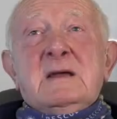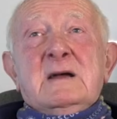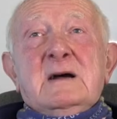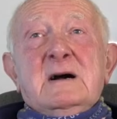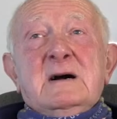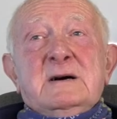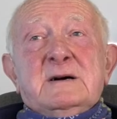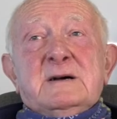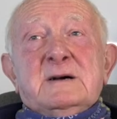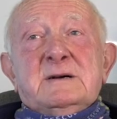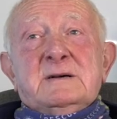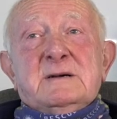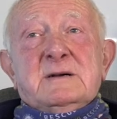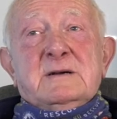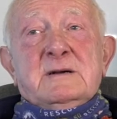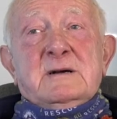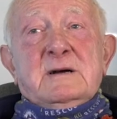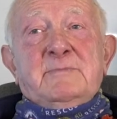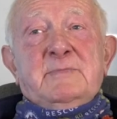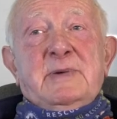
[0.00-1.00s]

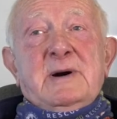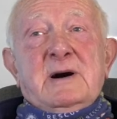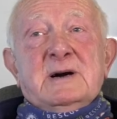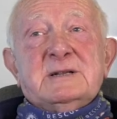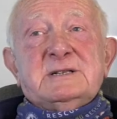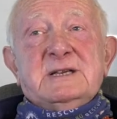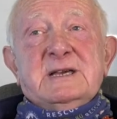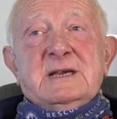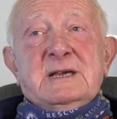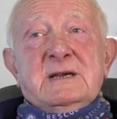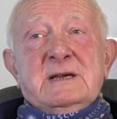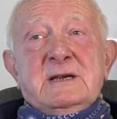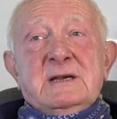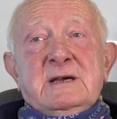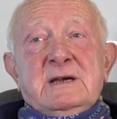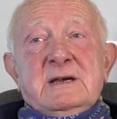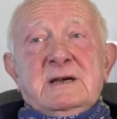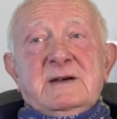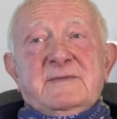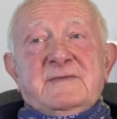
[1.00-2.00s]
A party
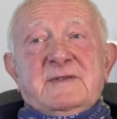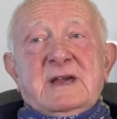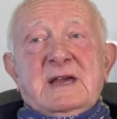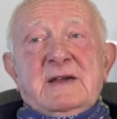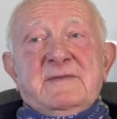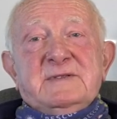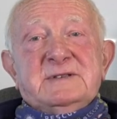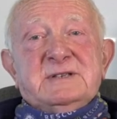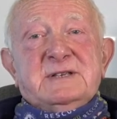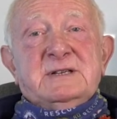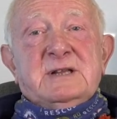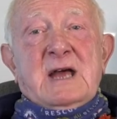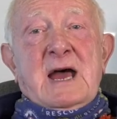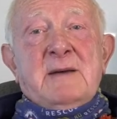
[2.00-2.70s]
of cavers had